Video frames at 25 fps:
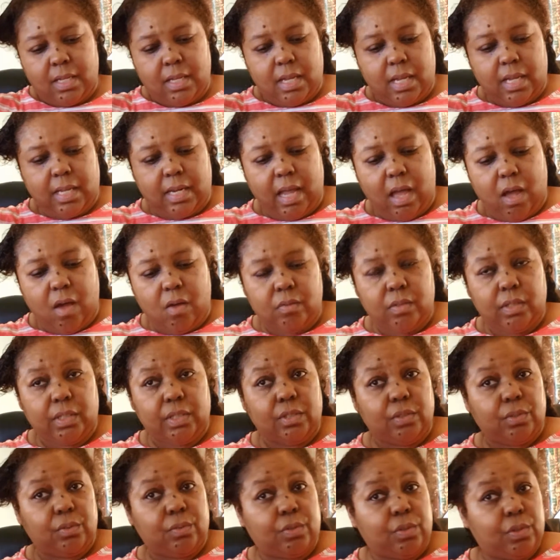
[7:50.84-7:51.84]
And I only
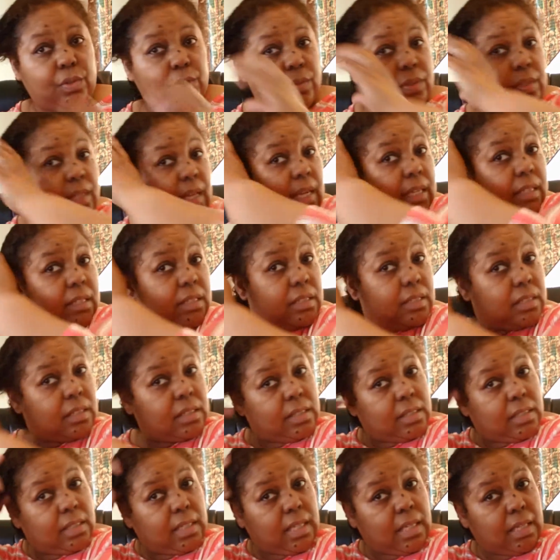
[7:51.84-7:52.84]
do 2 sections
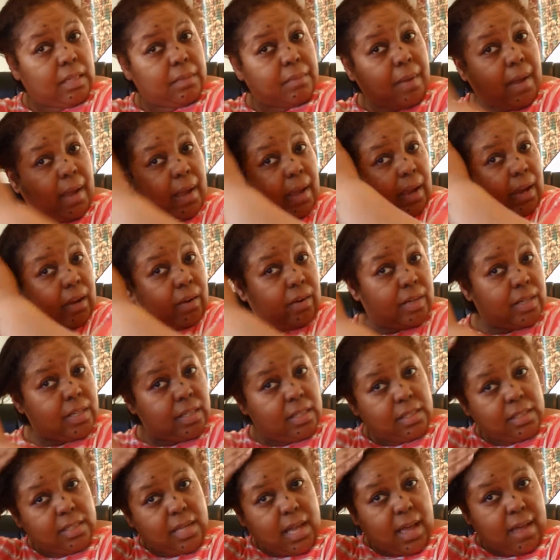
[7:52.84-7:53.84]
because, again, my hair
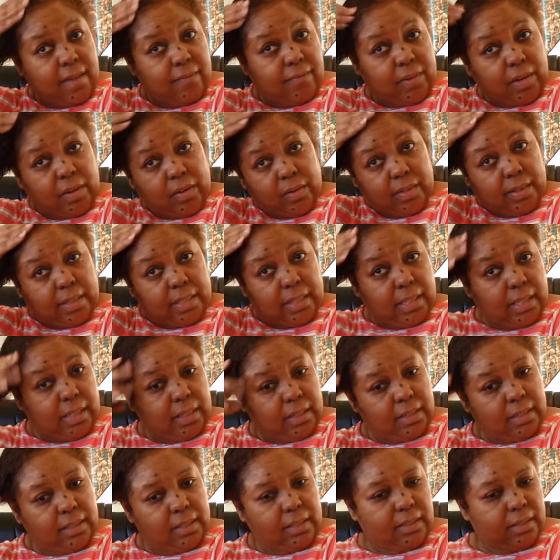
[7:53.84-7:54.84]
is not very
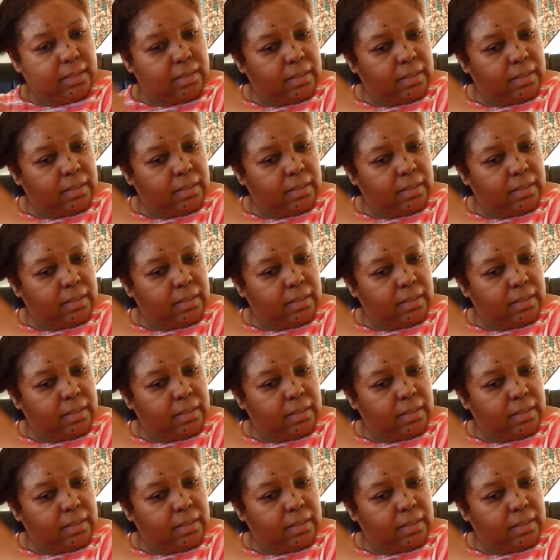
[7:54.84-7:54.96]
thick.